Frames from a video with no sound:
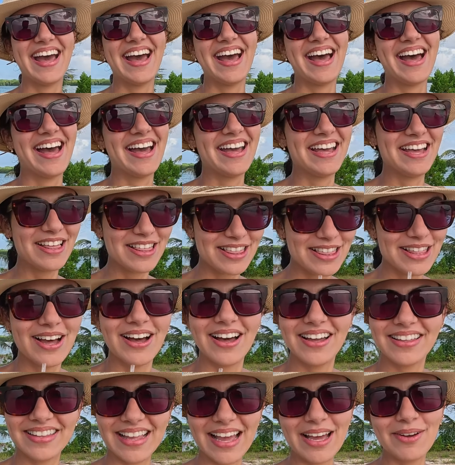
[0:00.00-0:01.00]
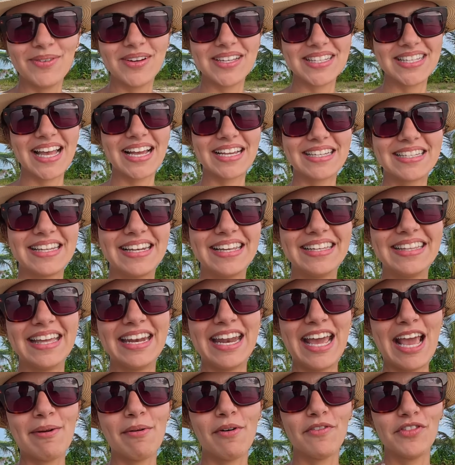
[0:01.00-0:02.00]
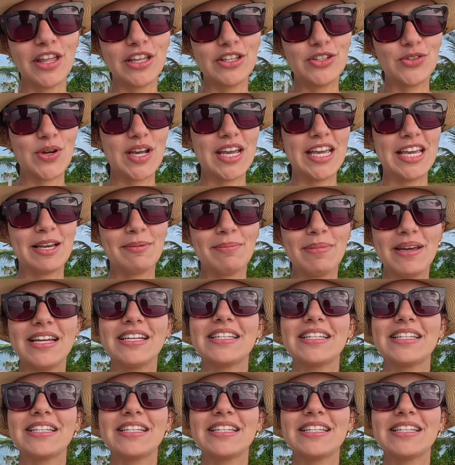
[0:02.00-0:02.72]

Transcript: Yeah, he thought that was actually the name of the drink, but